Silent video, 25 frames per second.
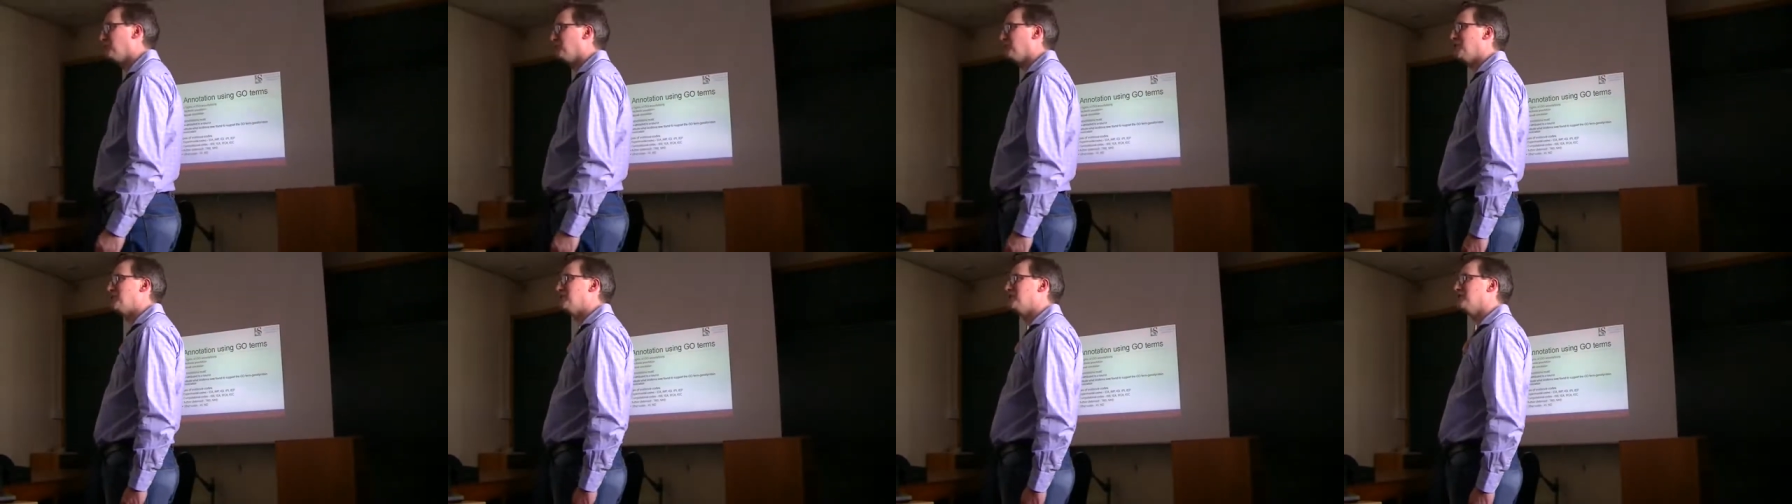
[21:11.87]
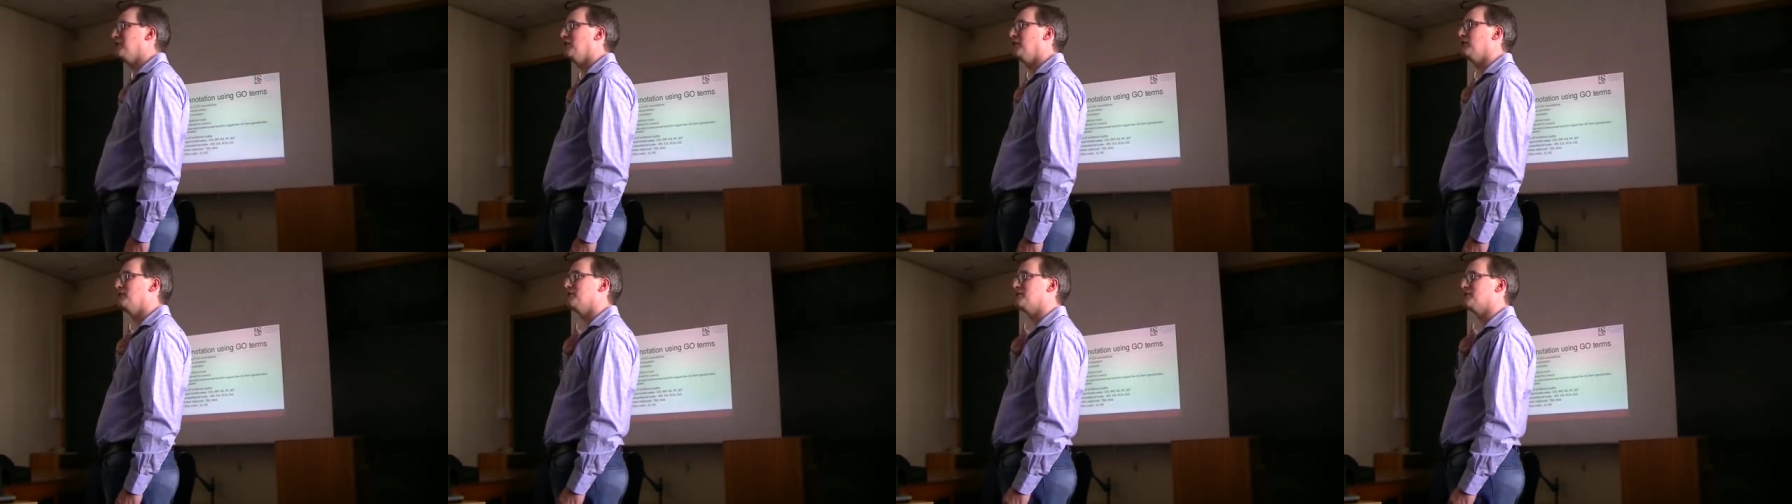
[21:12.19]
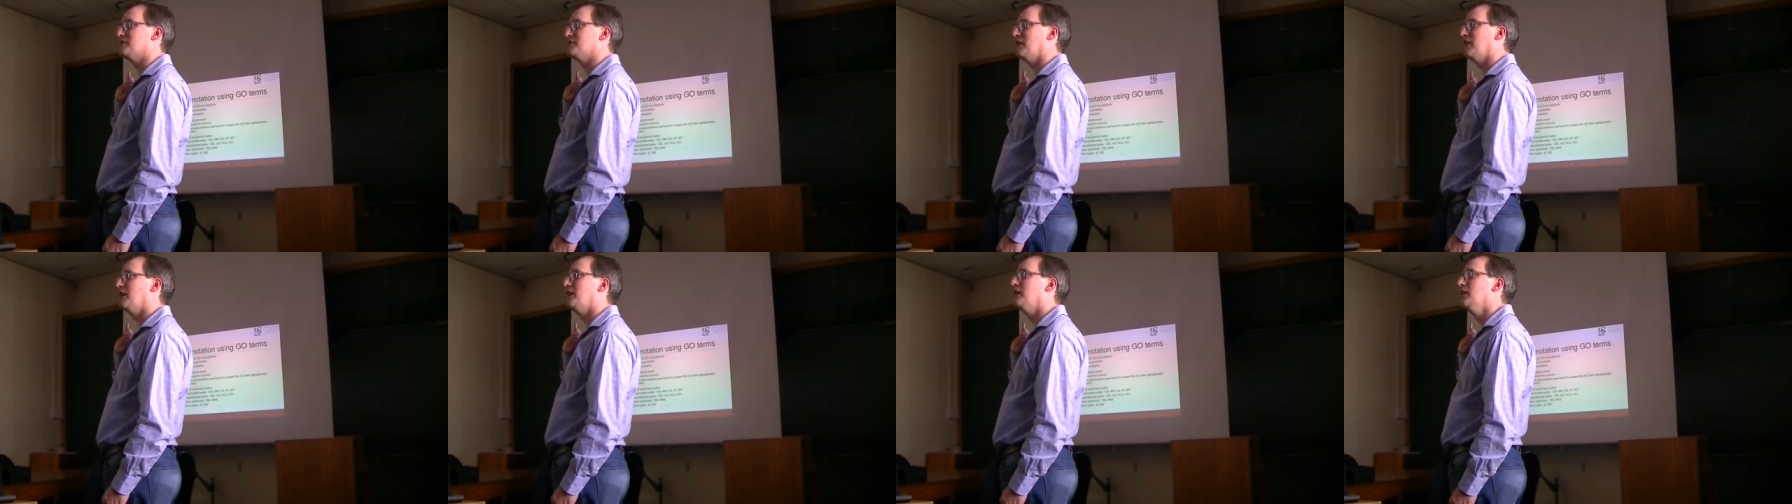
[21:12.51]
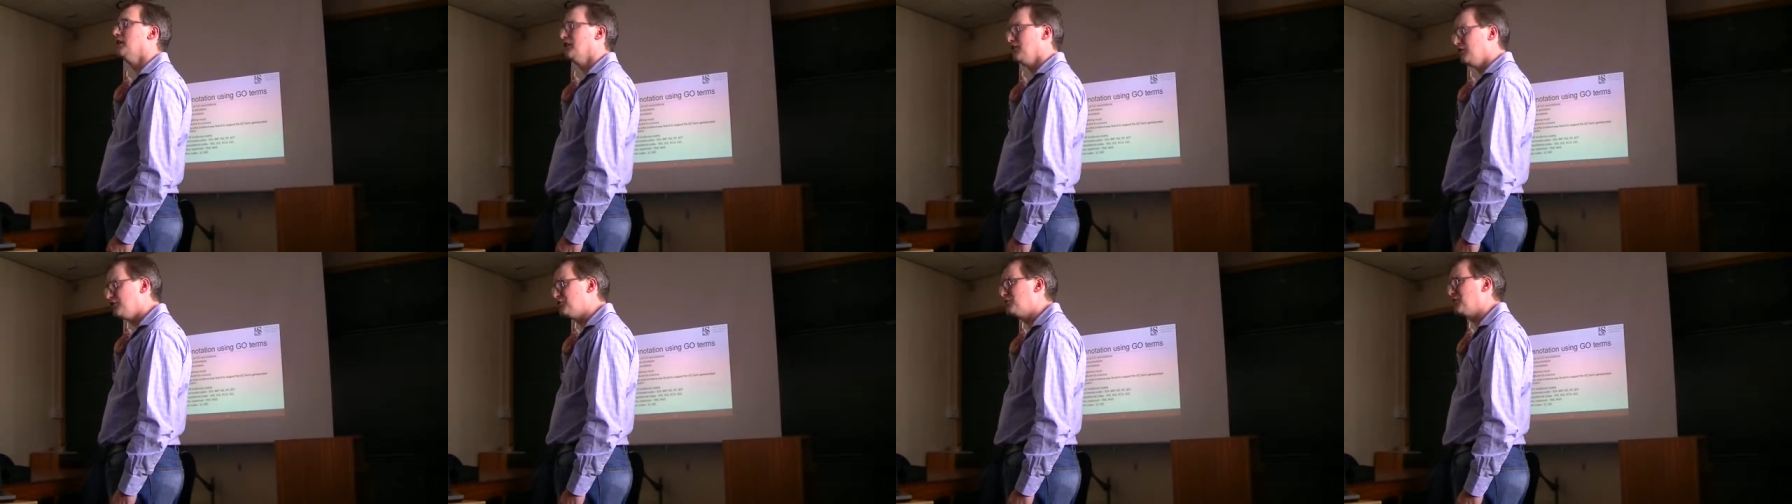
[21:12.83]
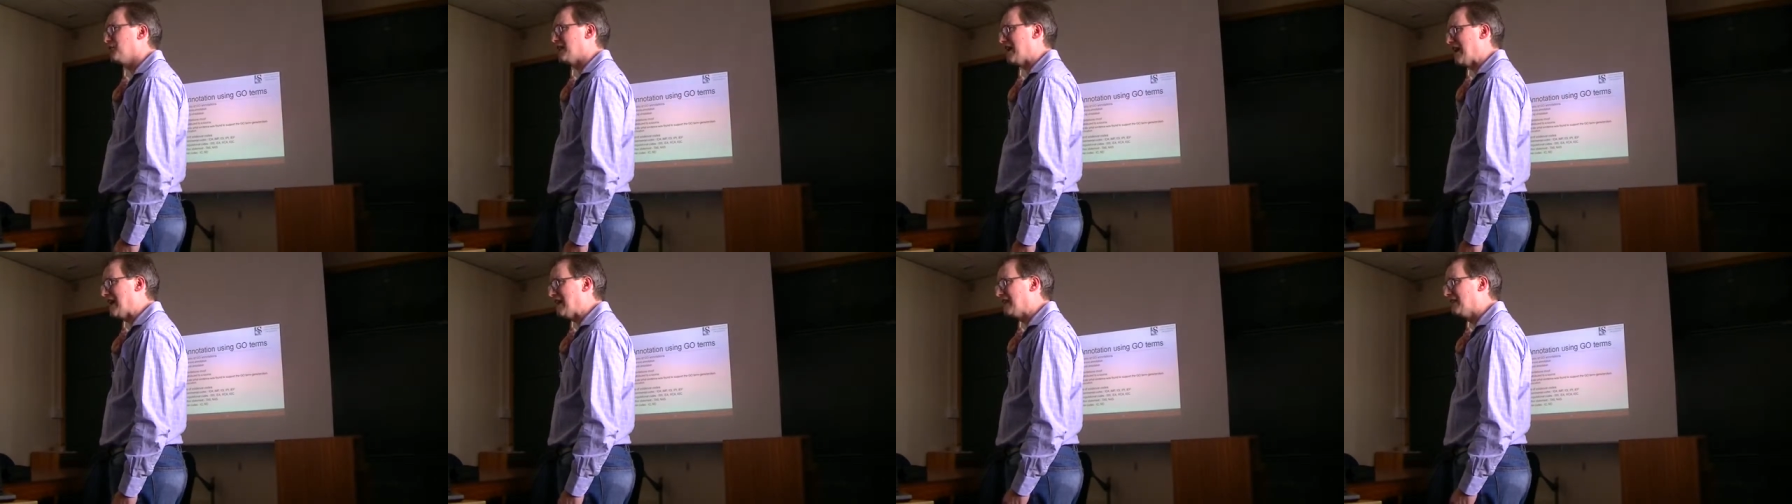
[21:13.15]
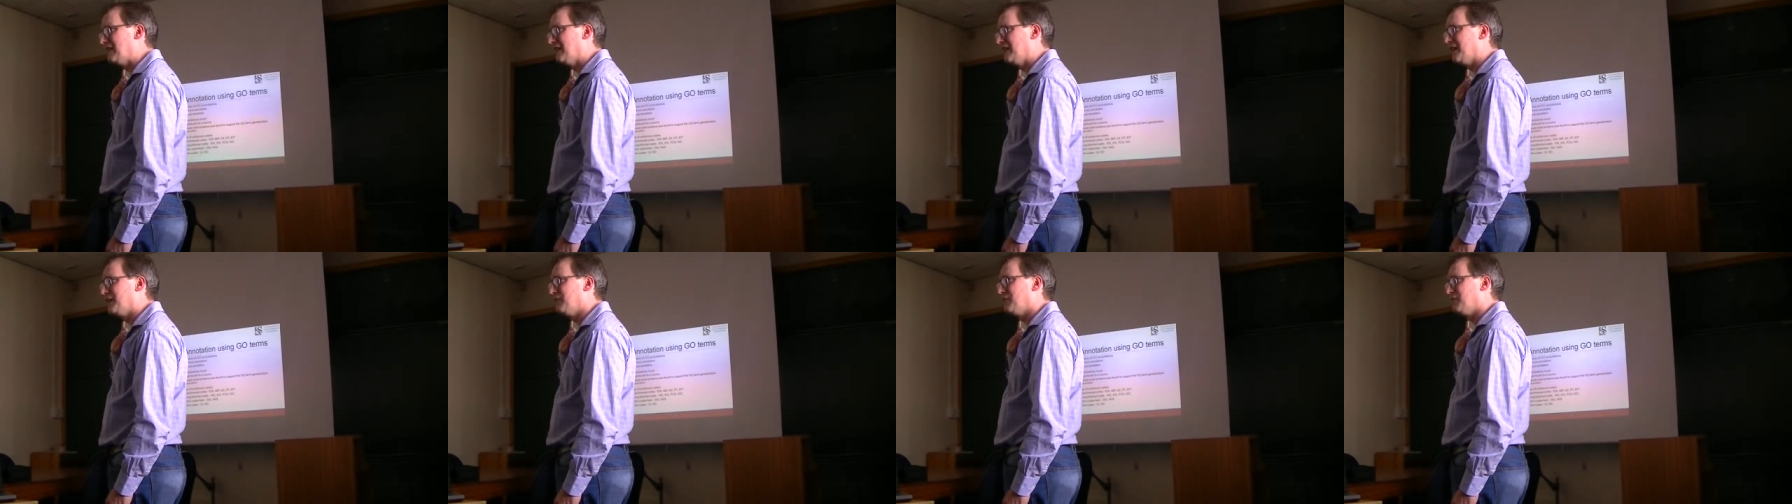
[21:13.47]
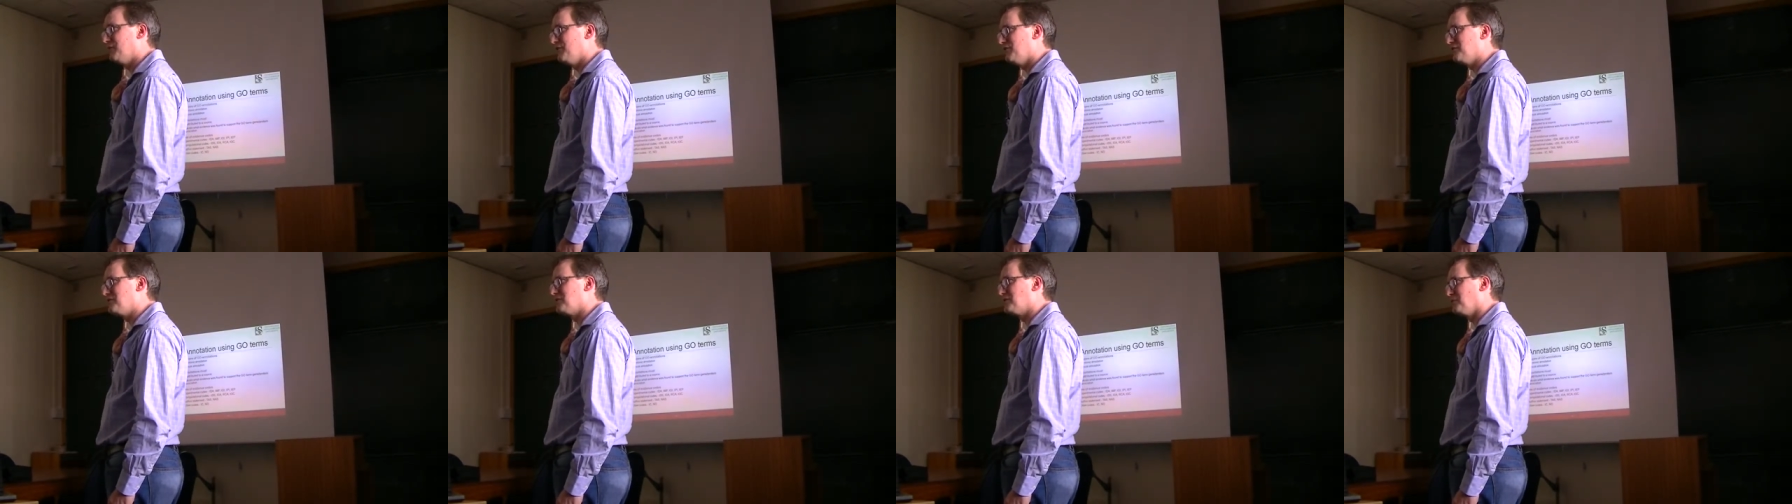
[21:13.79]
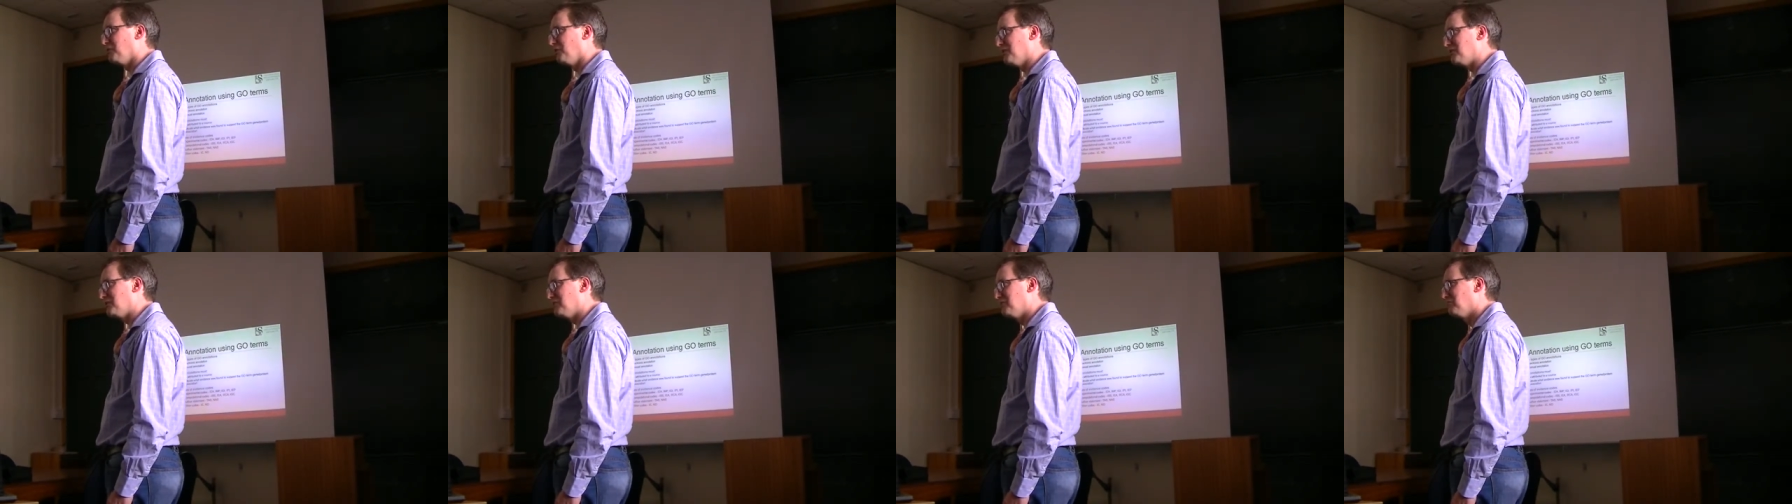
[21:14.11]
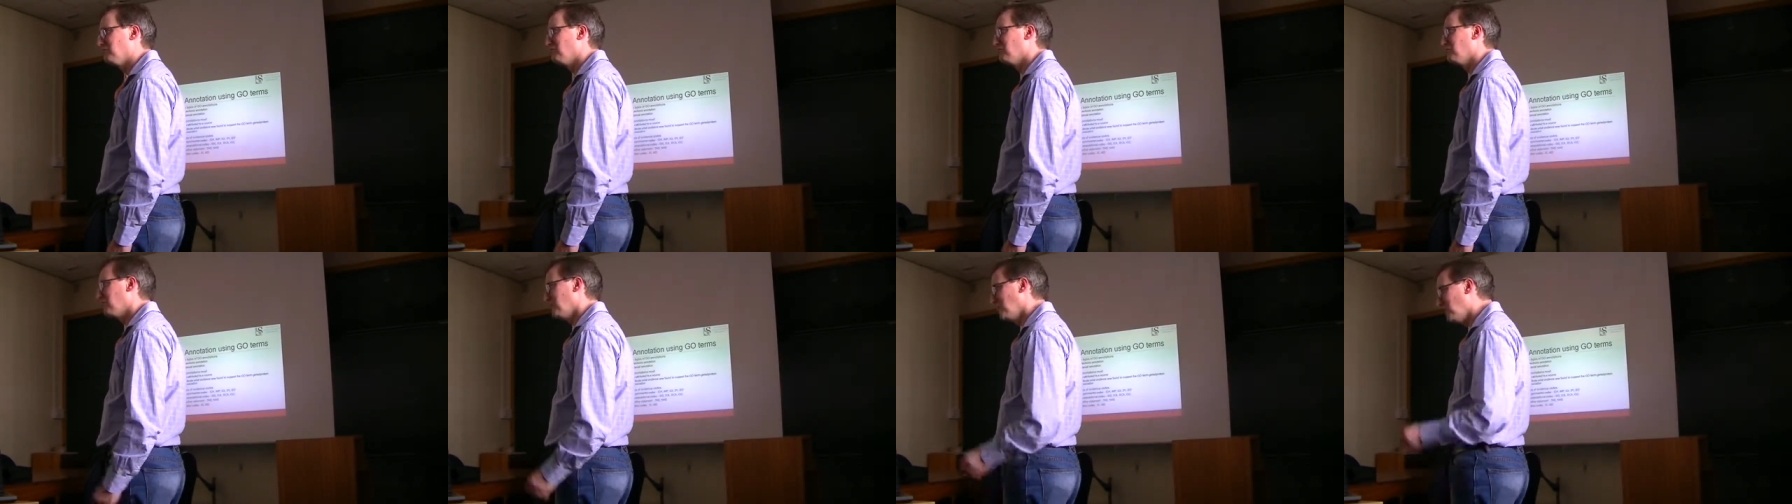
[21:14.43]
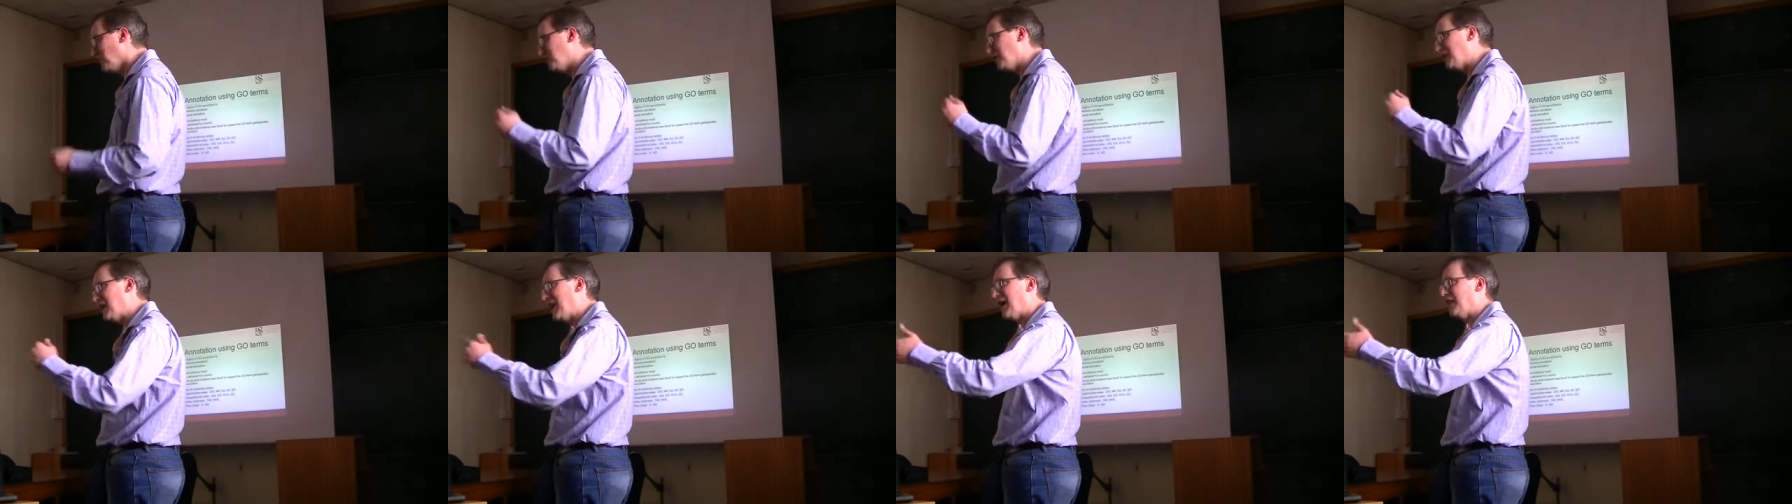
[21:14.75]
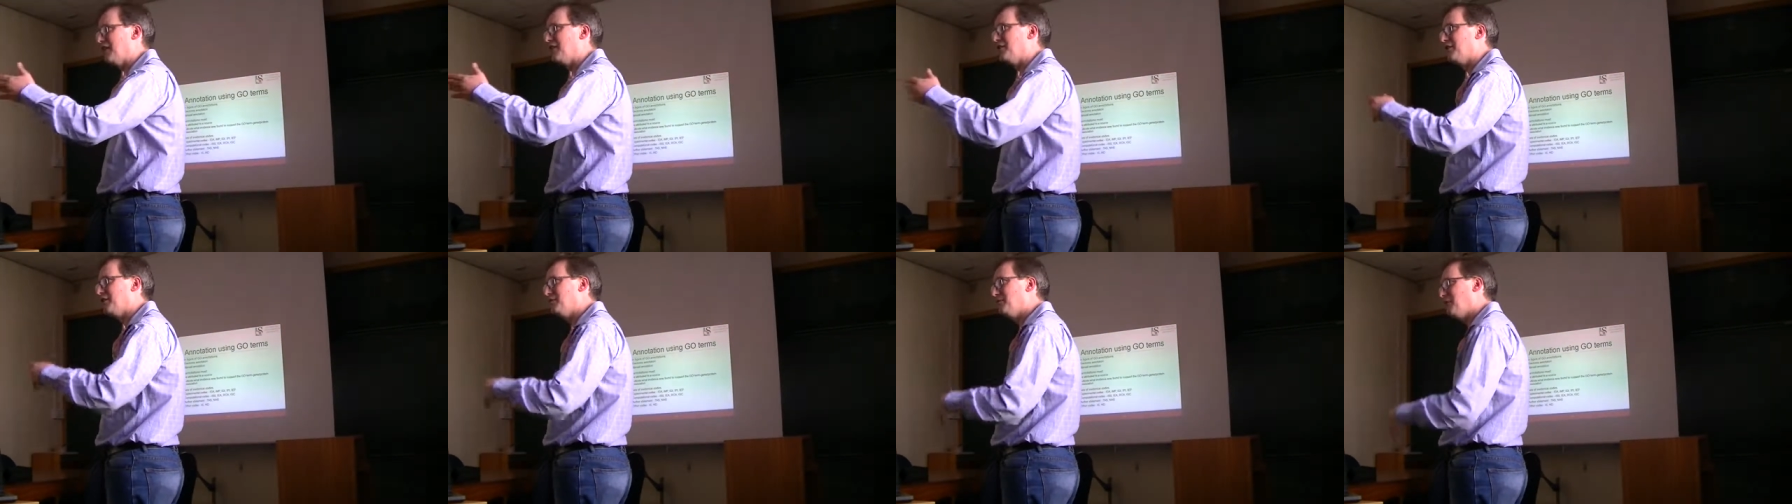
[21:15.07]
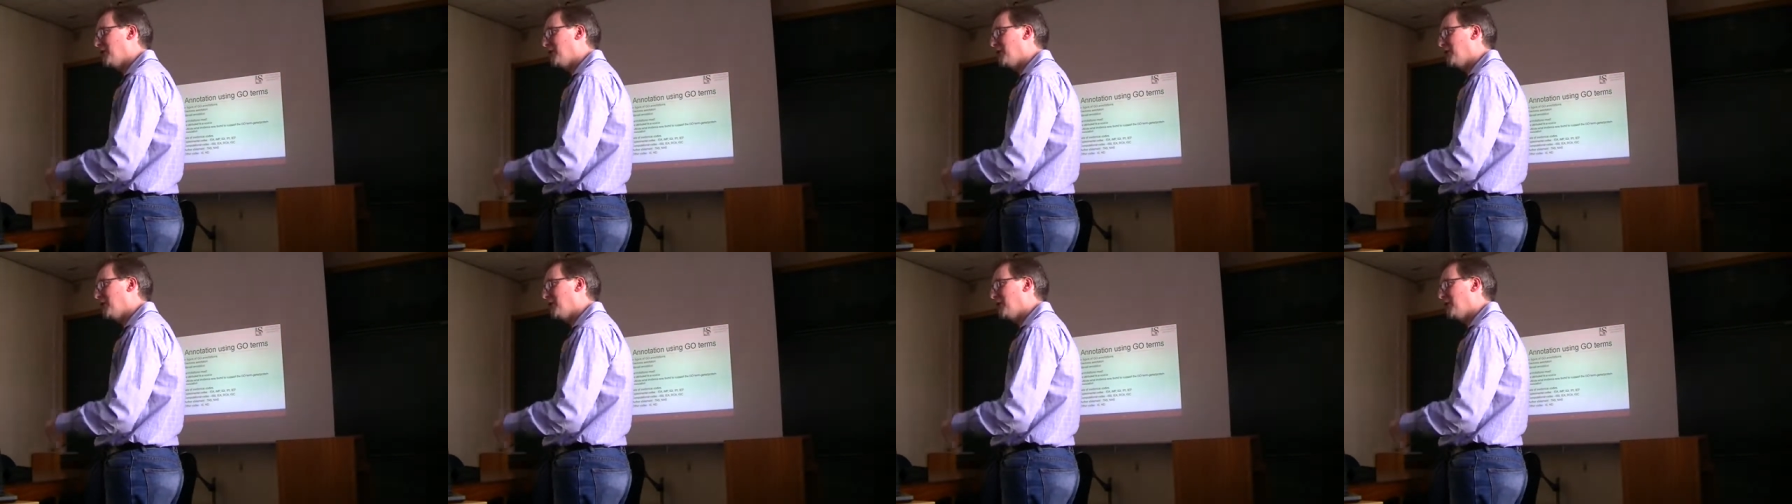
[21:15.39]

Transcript: write to Go and say, you should add a link of this sort. You can add it on